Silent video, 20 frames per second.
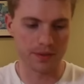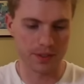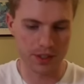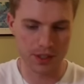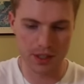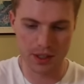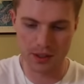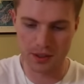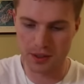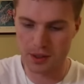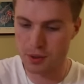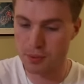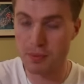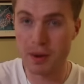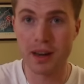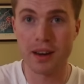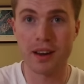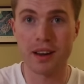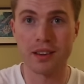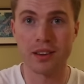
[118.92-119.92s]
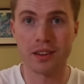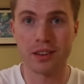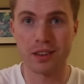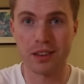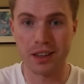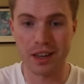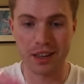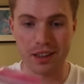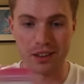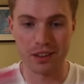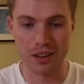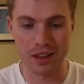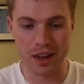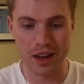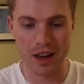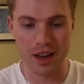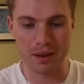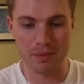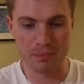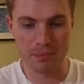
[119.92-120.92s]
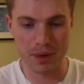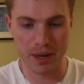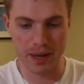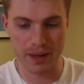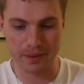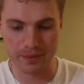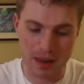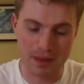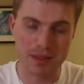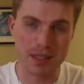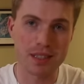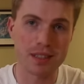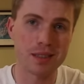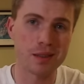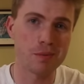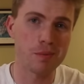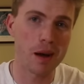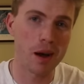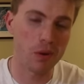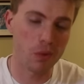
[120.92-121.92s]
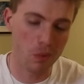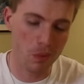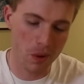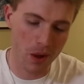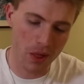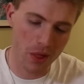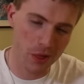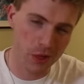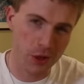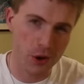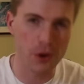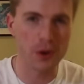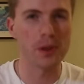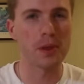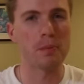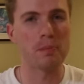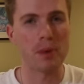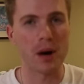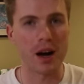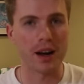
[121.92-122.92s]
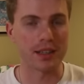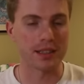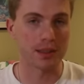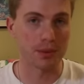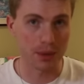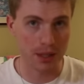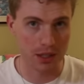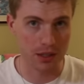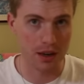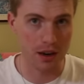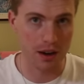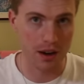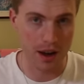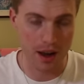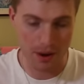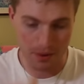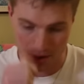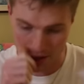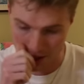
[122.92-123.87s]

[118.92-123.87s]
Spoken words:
So this might not look like a lot, but this is about 1/3 of the box that we started out